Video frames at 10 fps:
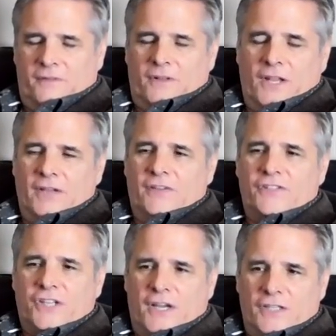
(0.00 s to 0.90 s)
Things
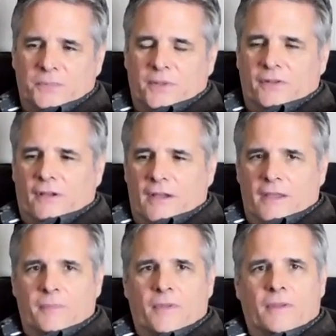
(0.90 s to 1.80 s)
change with
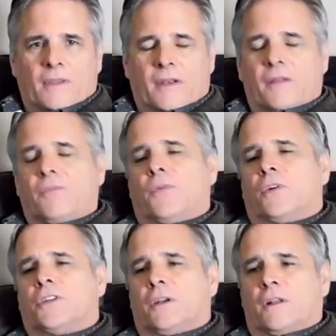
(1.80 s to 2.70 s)
time, and
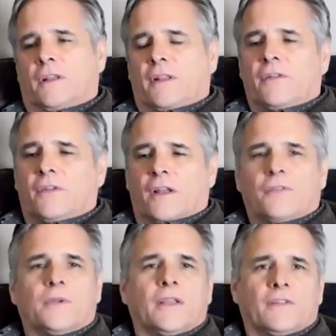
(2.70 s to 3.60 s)
unfortunately this
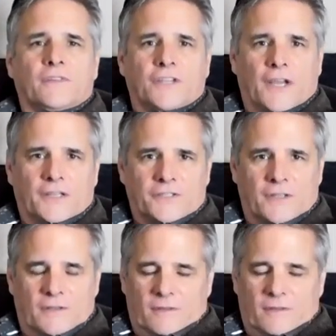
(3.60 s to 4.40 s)
country has changed.